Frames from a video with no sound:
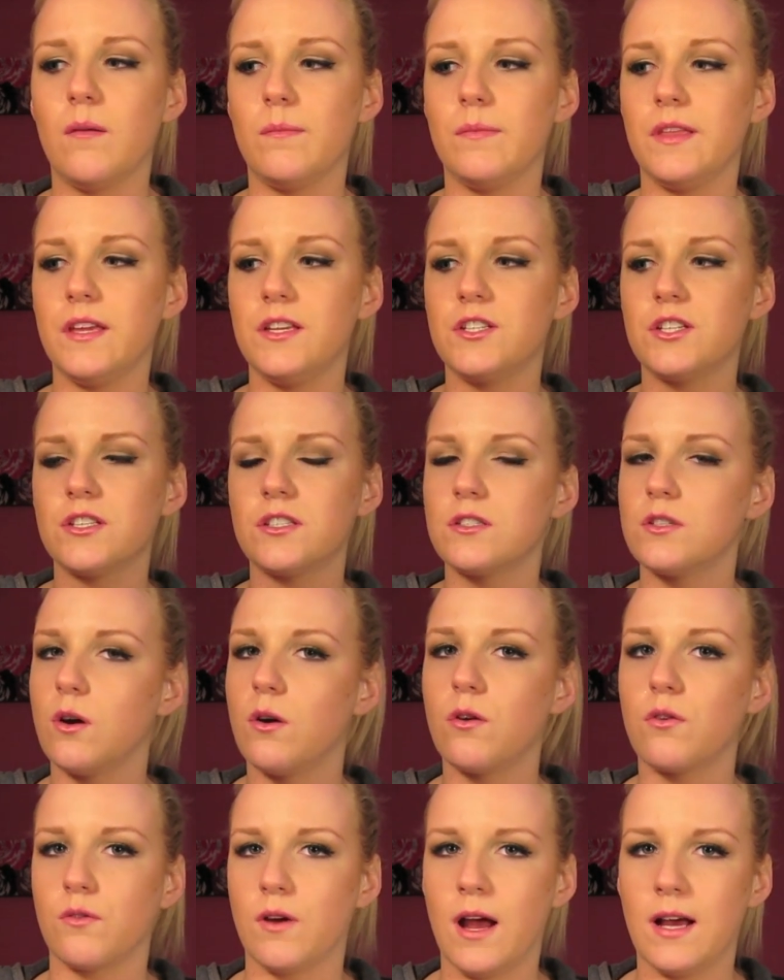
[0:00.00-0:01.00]
They just
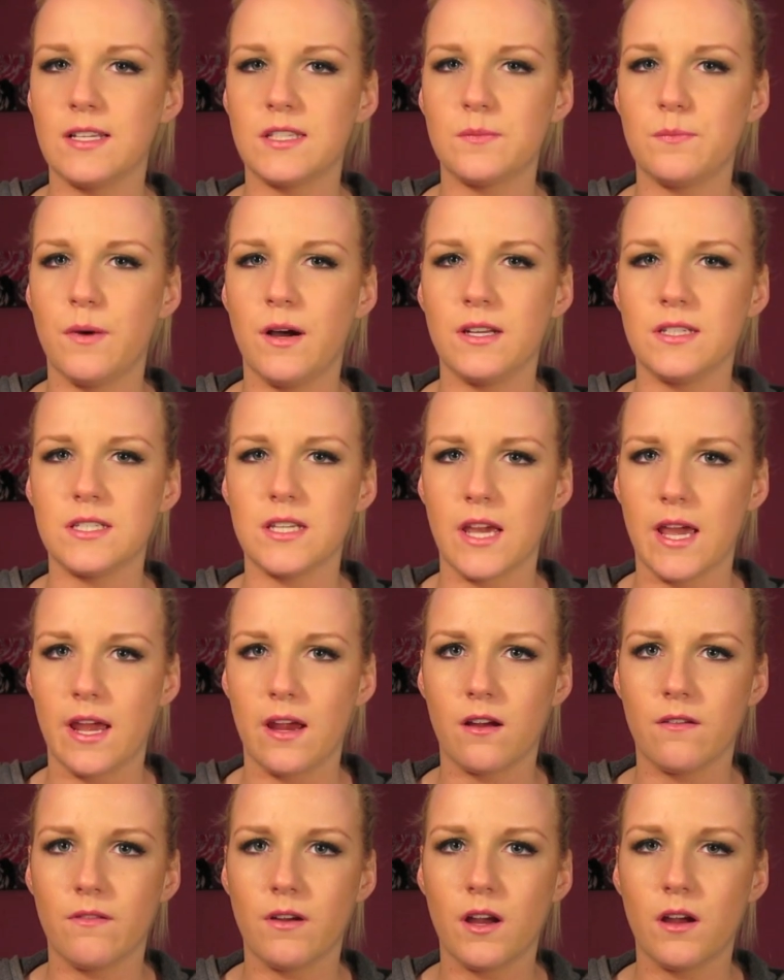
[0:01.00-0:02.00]
don't grasp onto
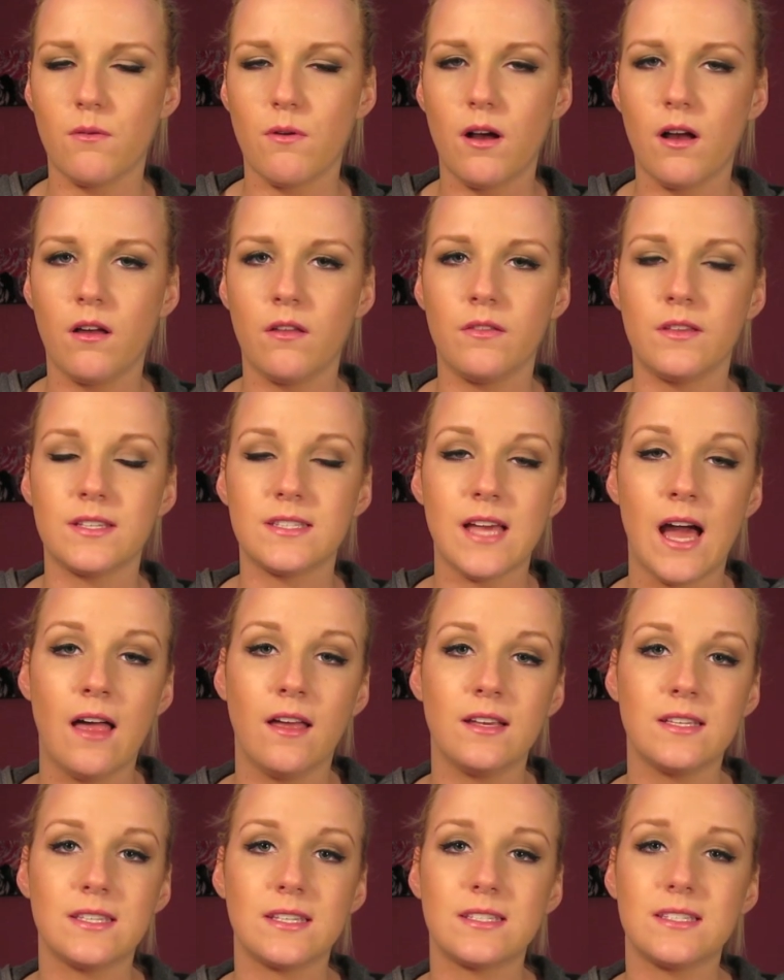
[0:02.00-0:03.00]
hair very well. The
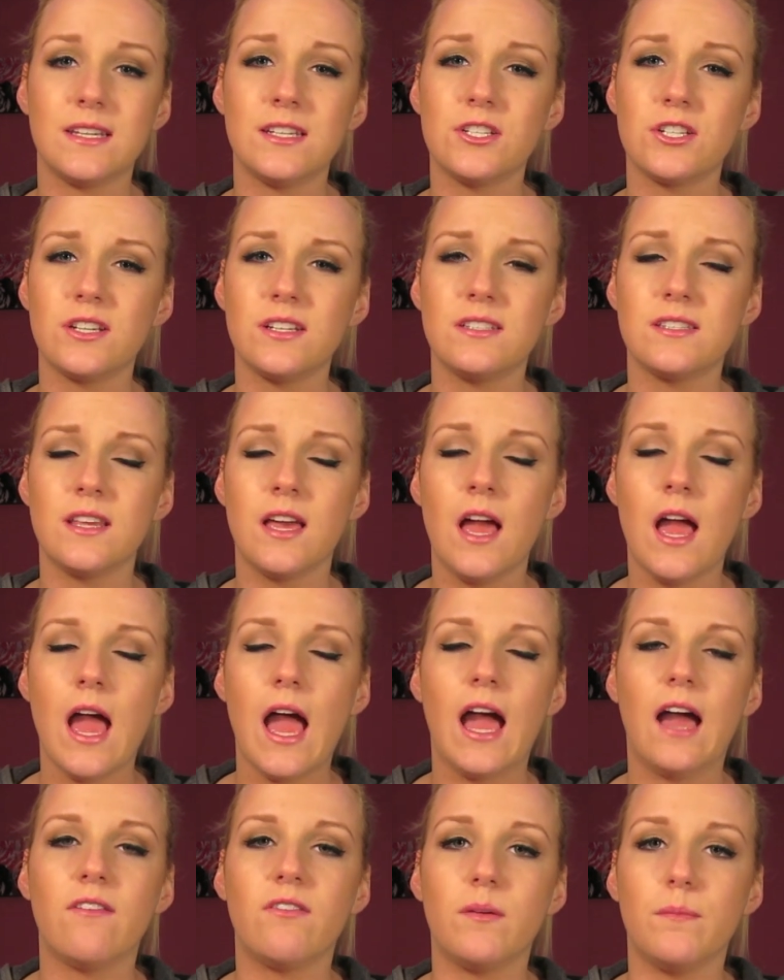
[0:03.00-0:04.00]
Sally's extensions
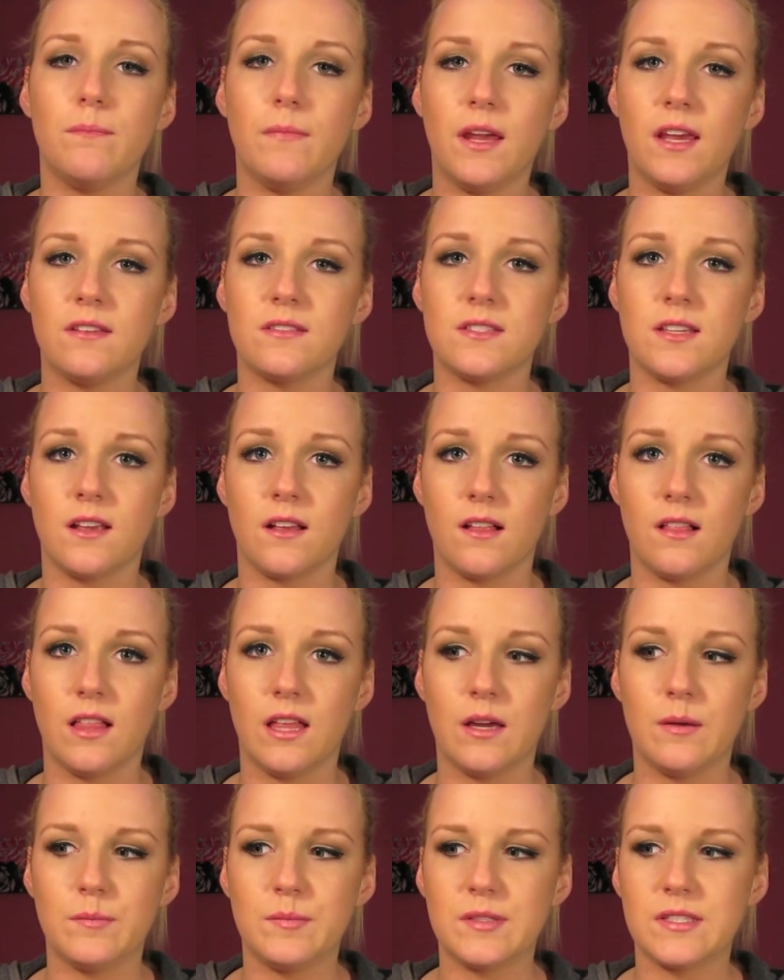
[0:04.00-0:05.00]
have amazing
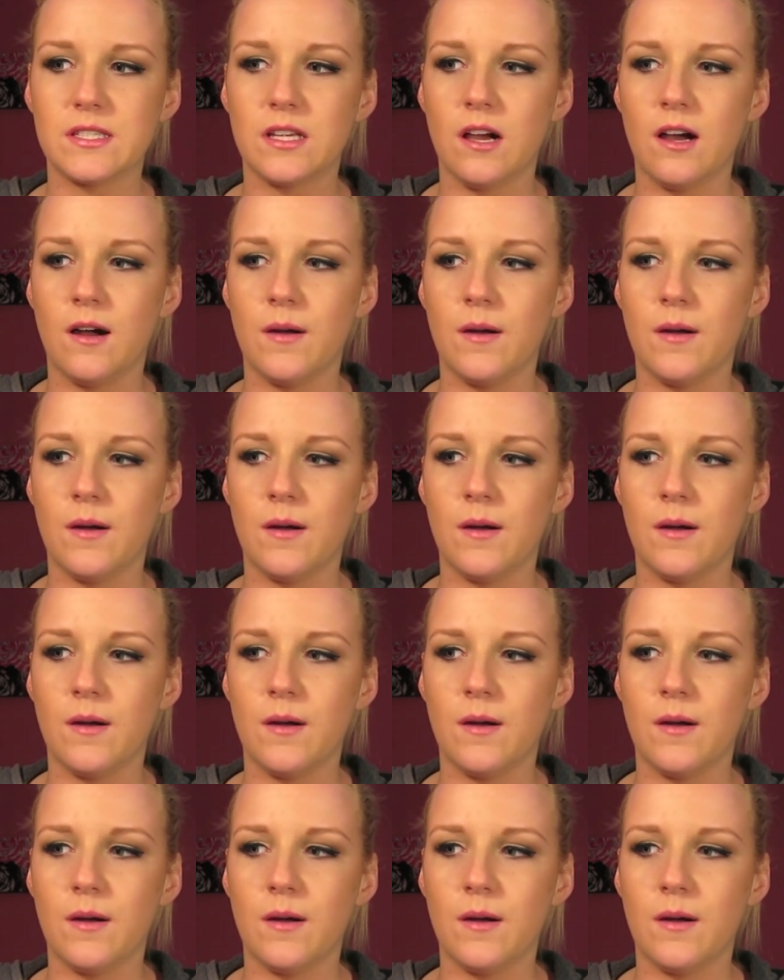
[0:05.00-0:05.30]
clips.